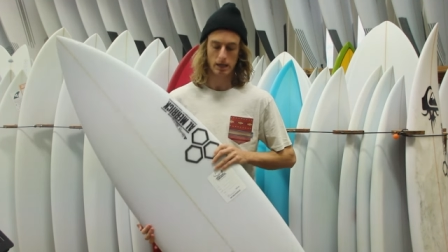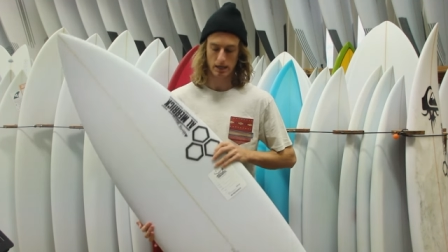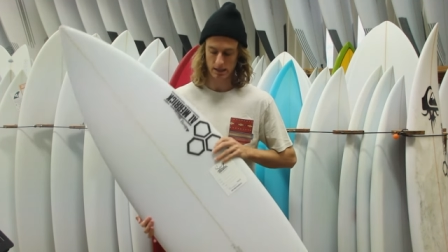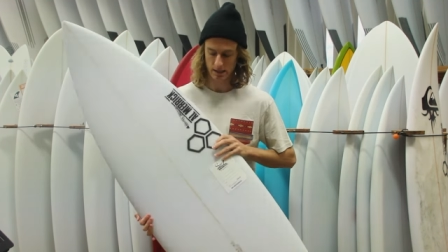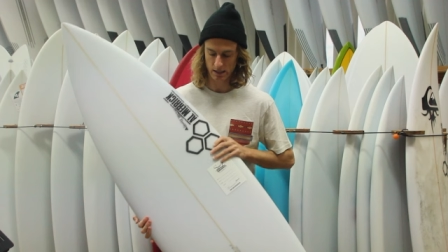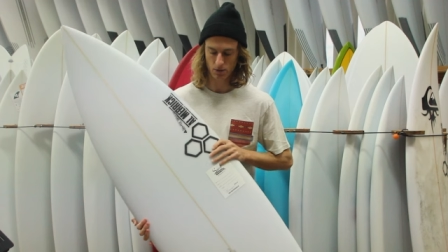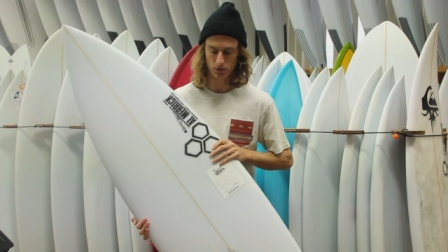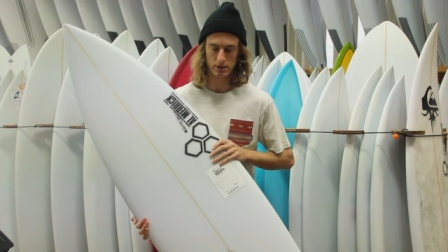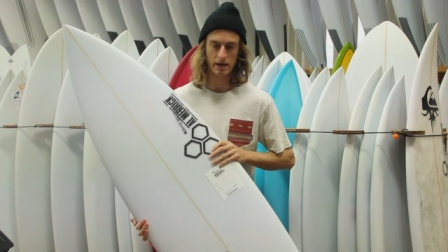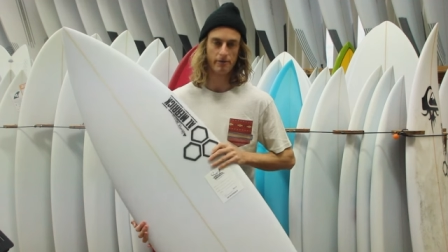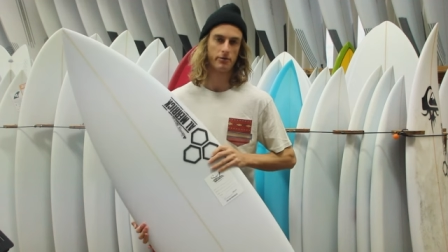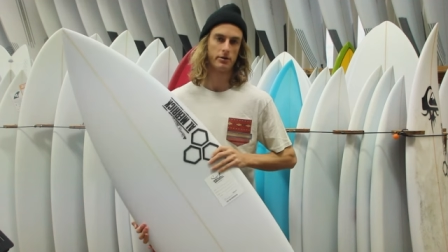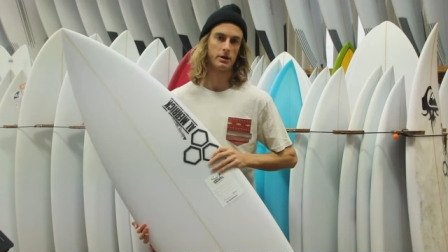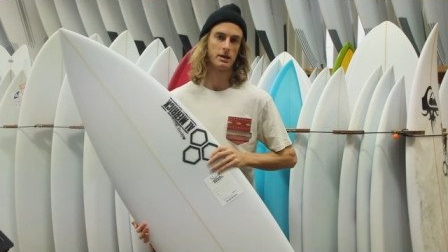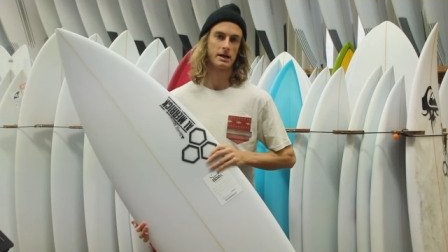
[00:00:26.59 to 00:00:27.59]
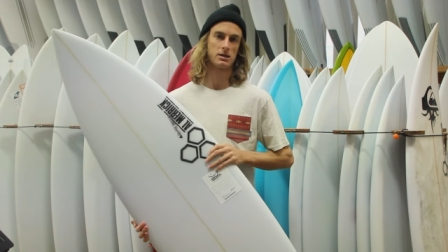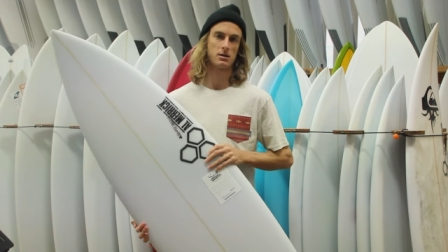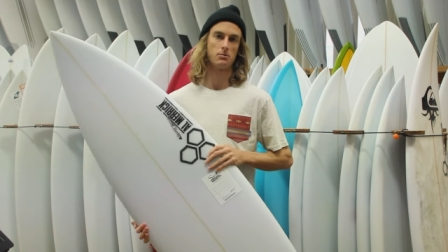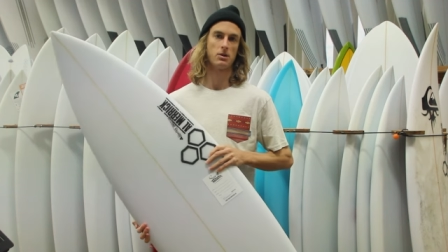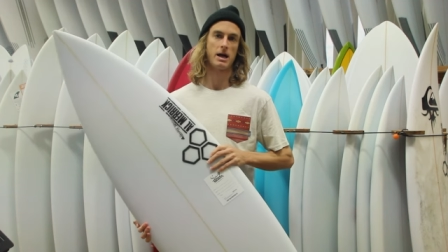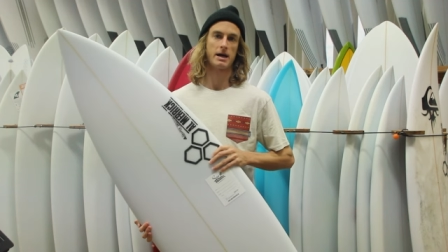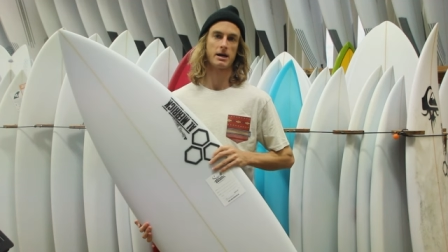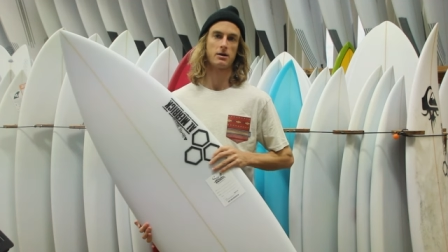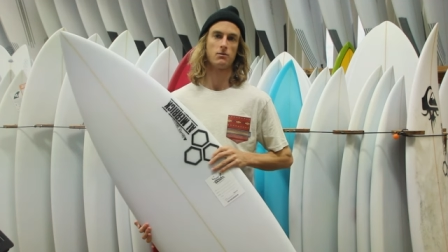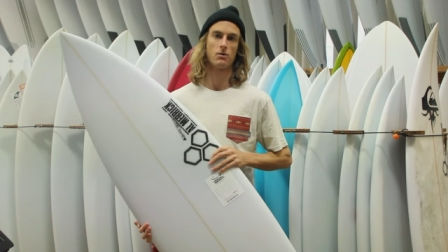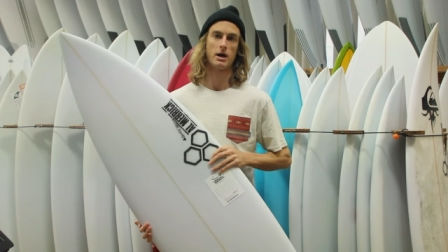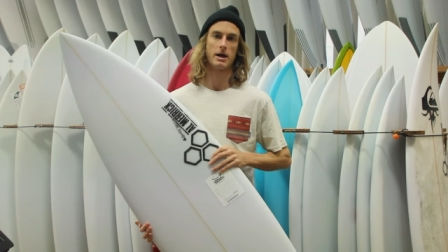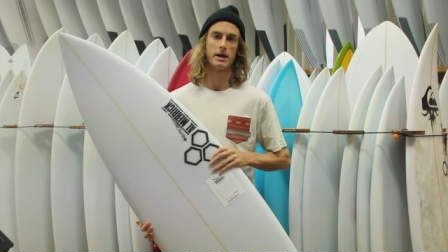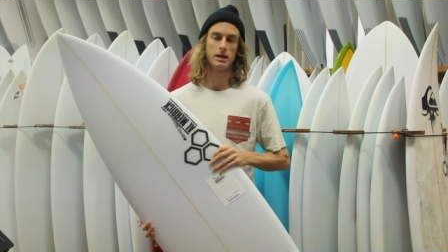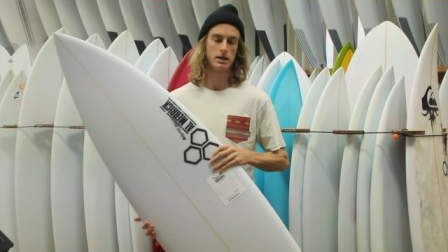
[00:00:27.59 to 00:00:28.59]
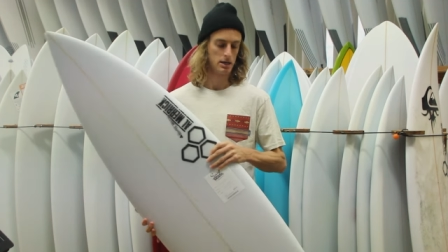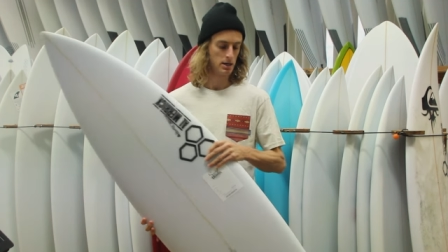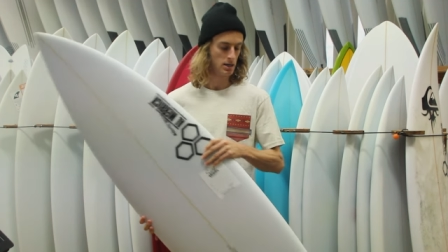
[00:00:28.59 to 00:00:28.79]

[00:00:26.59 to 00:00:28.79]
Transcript: I think you would definitely like the black and white.